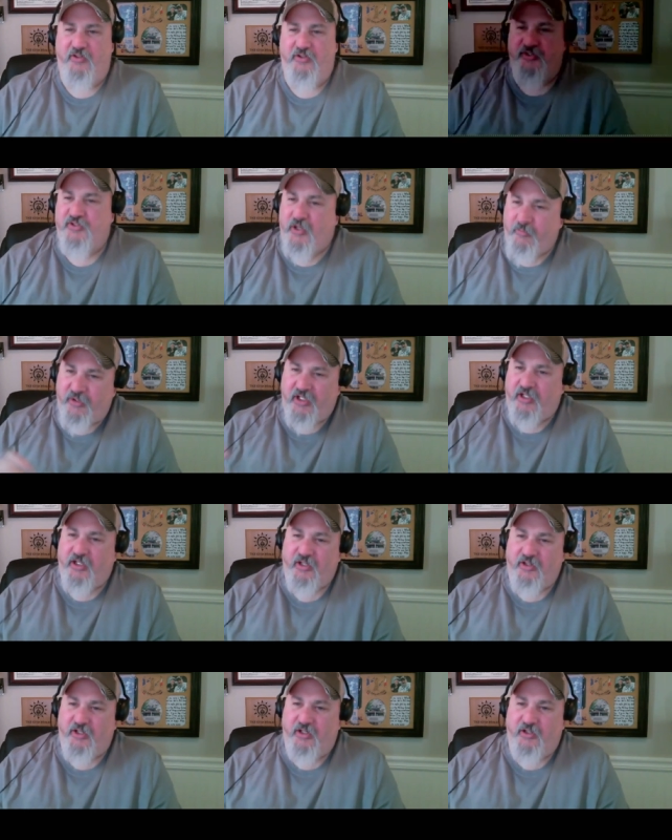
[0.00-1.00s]
There's something
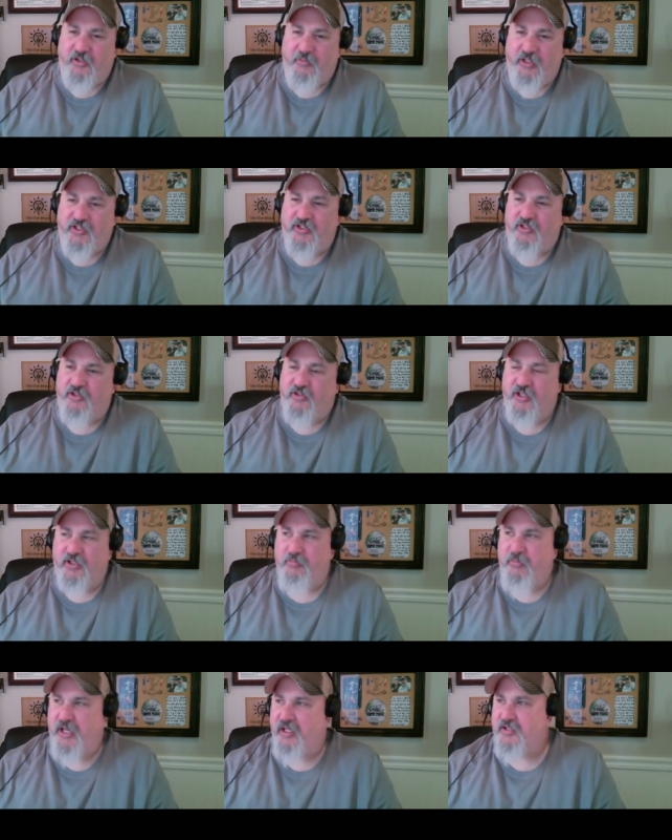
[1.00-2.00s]
in there that makes you
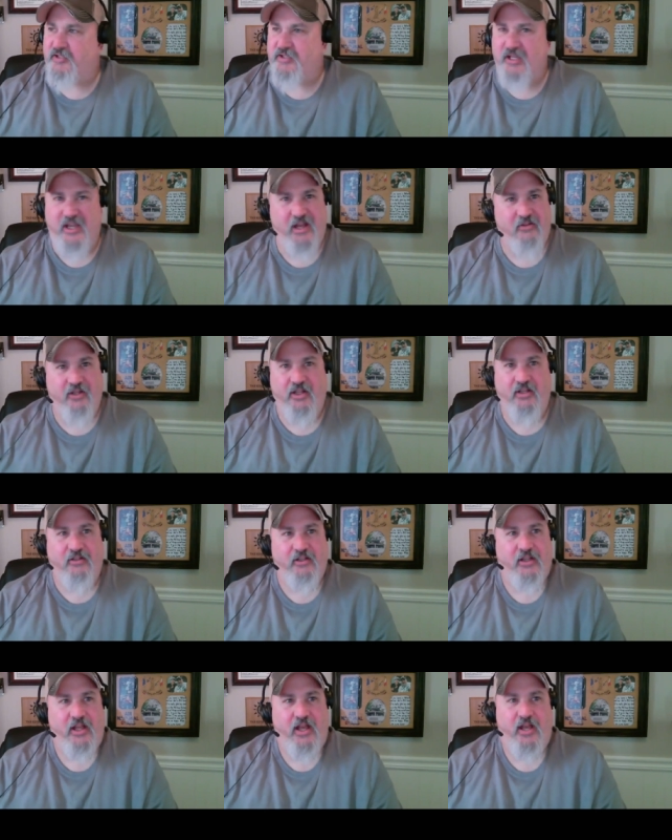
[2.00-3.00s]
think back and say, "How the hell
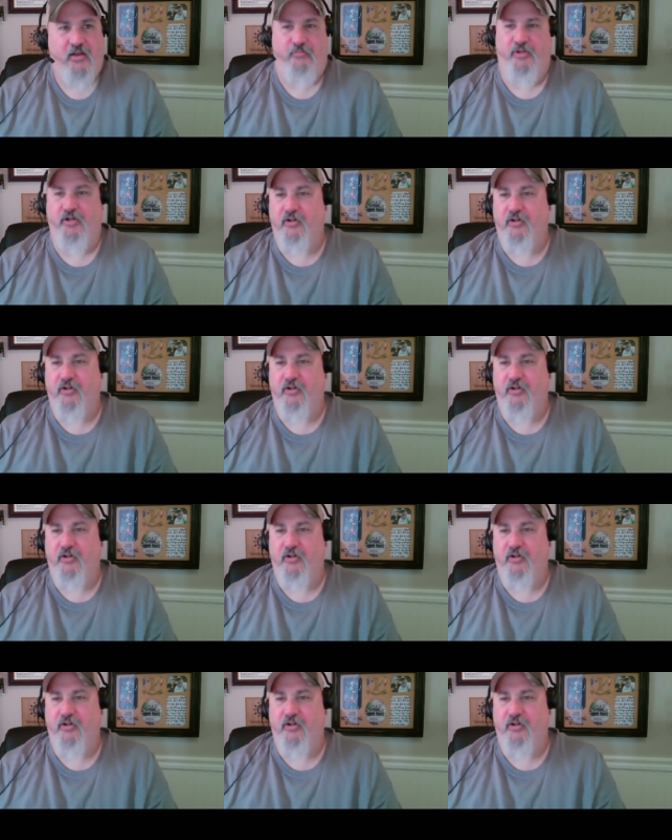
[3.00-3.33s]
did that happen?"